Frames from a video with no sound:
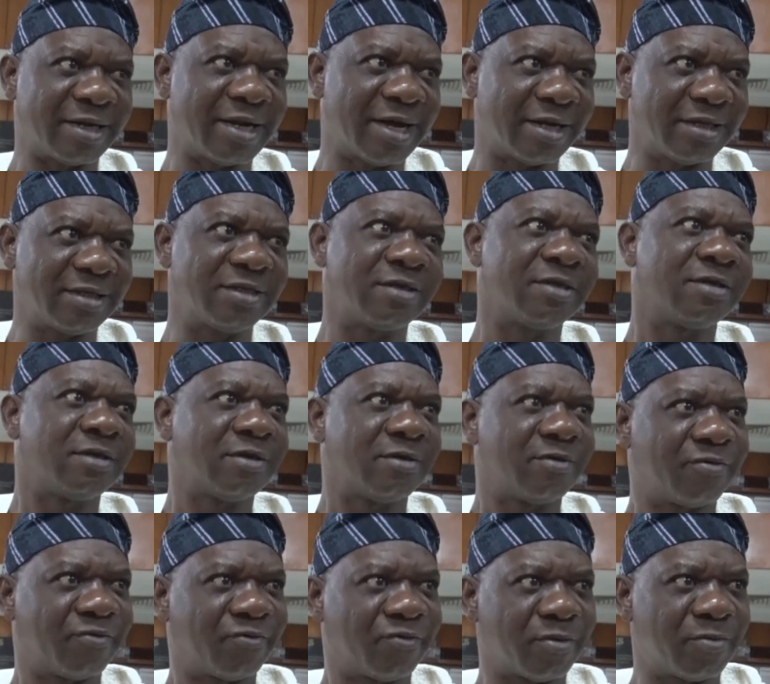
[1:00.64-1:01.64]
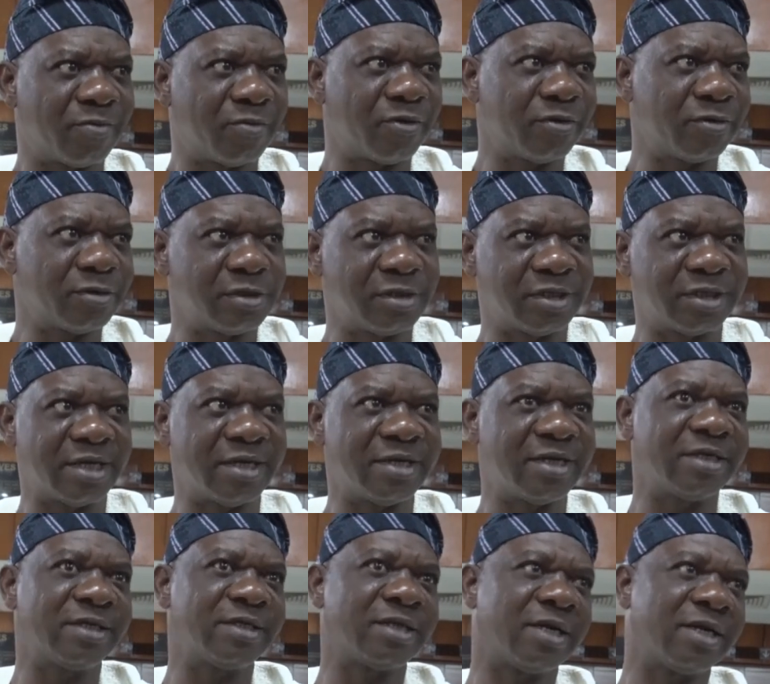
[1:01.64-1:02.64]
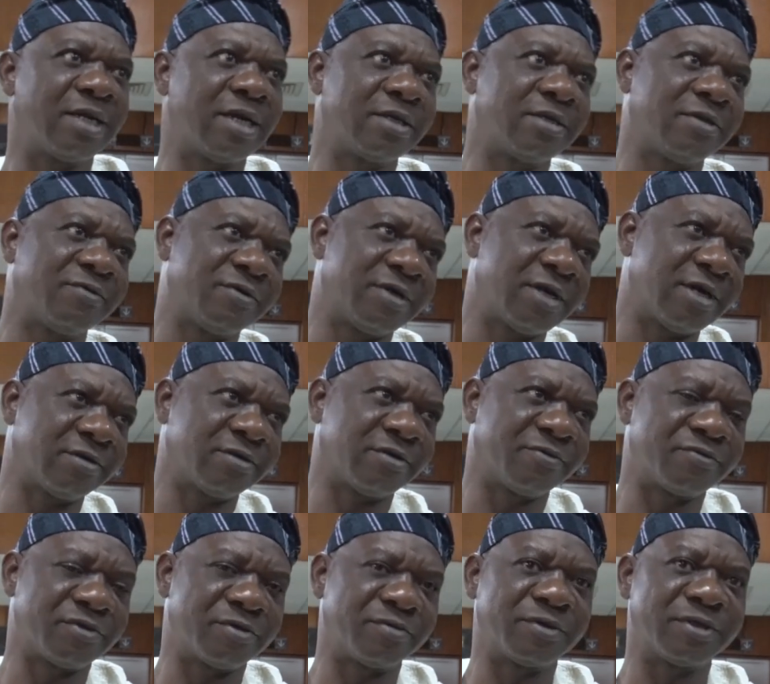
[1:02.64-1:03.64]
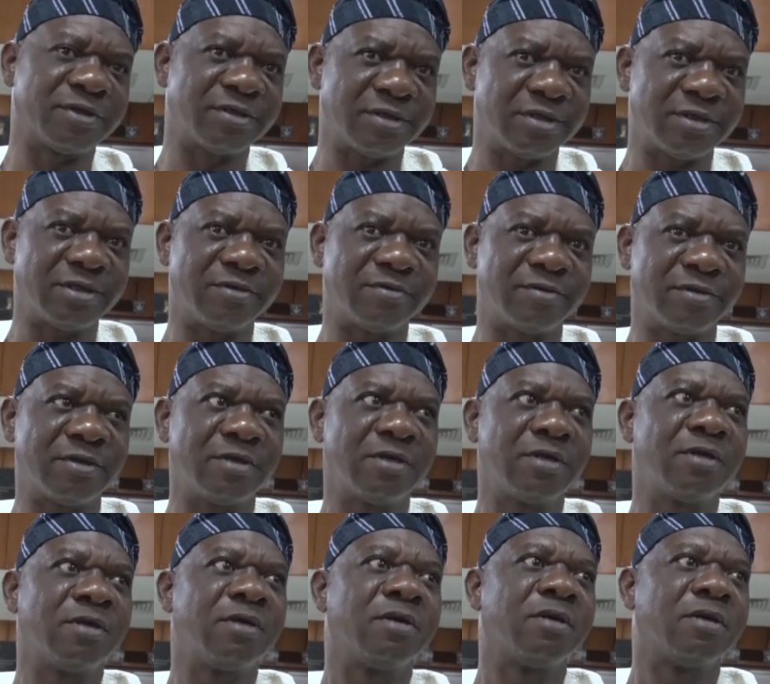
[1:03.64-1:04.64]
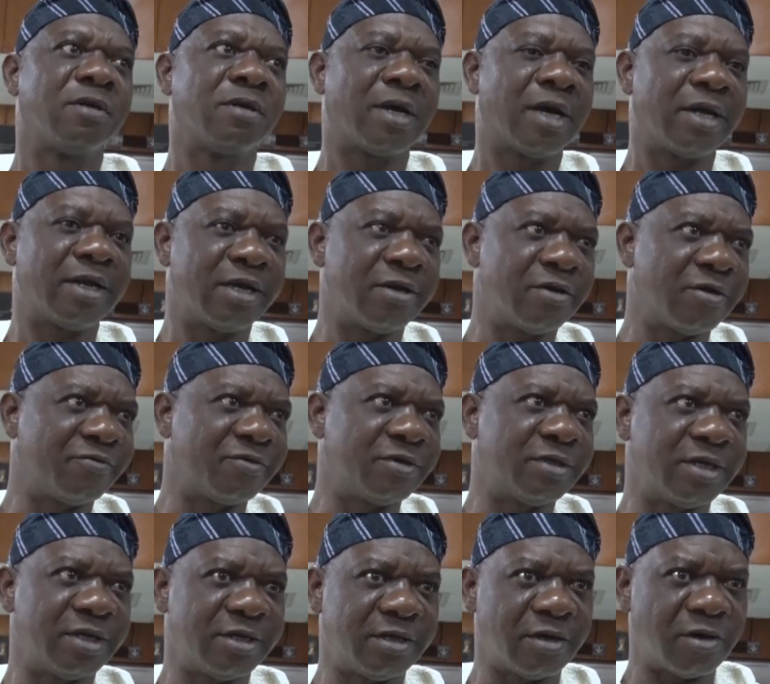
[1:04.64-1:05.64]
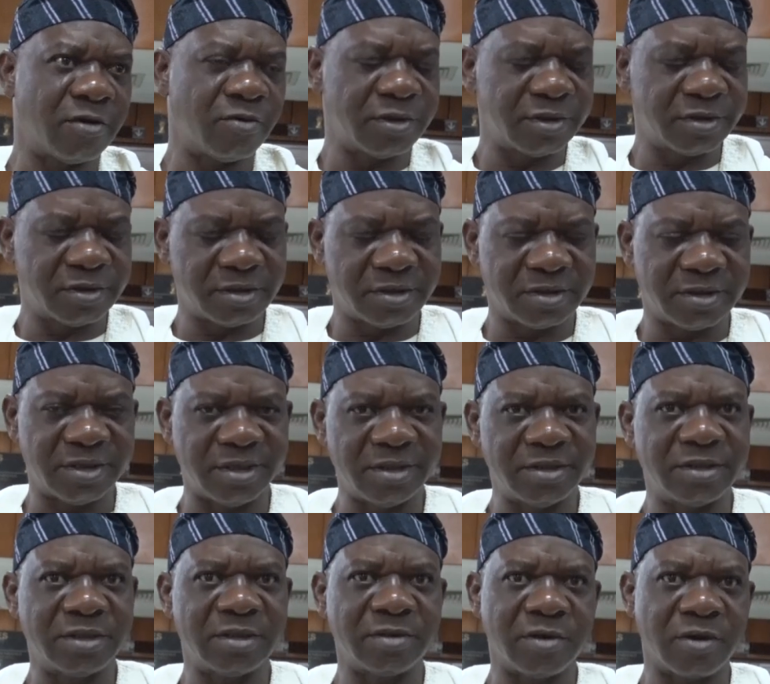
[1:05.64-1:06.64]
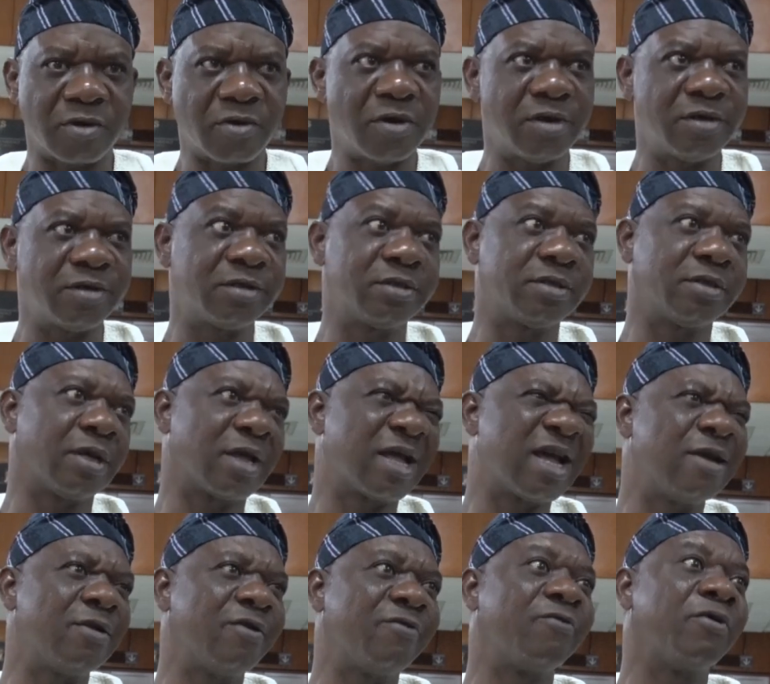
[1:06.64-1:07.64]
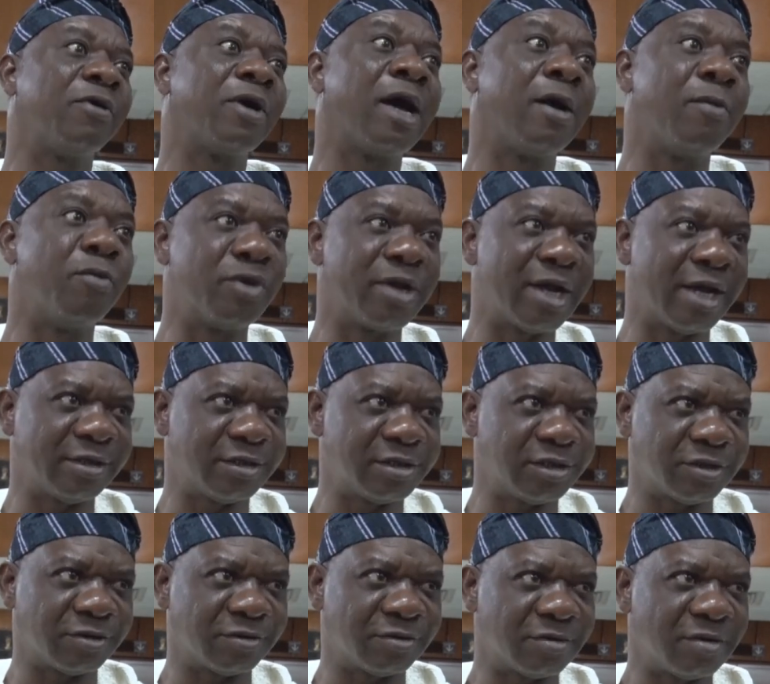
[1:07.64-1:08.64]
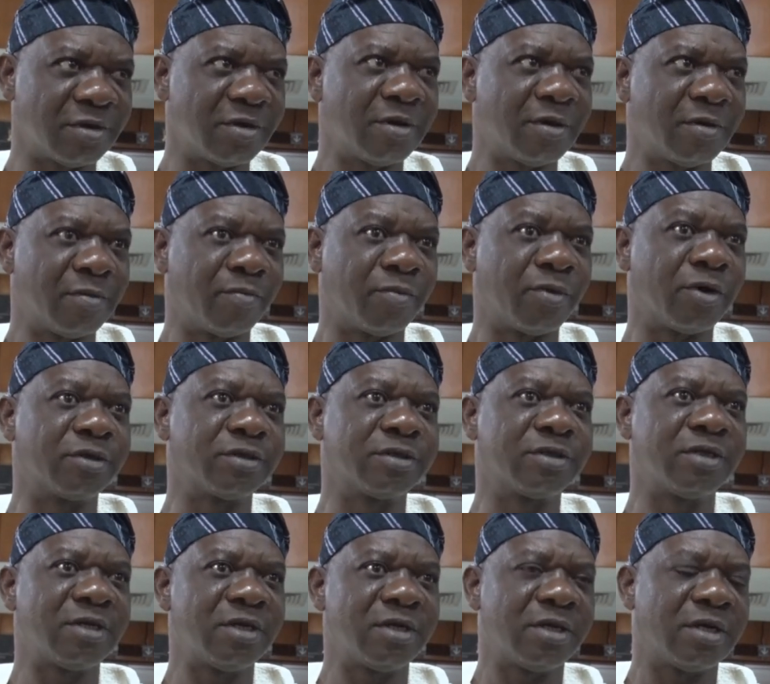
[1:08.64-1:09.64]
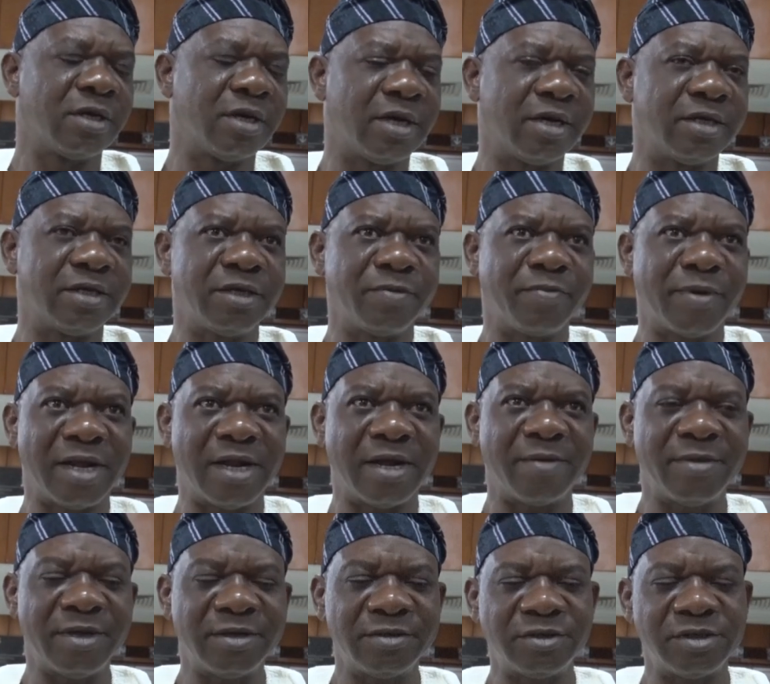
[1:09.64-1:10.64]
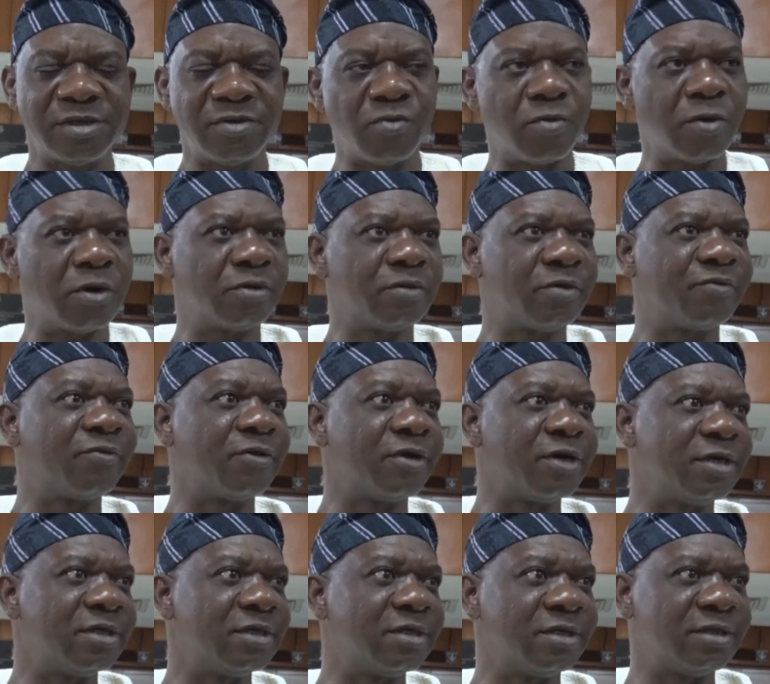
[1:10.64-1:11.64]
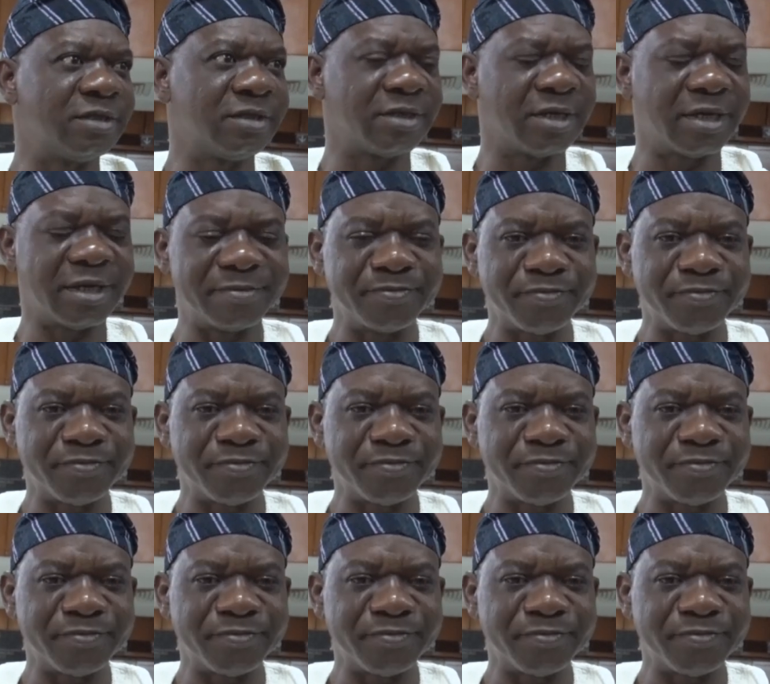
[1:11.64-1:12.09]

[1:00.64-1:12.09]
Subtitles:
that from both the Senate and that of the House of Representatives, at the end of the day they always sit, we call it a kind of a harmonization, but the parliamentary word for it is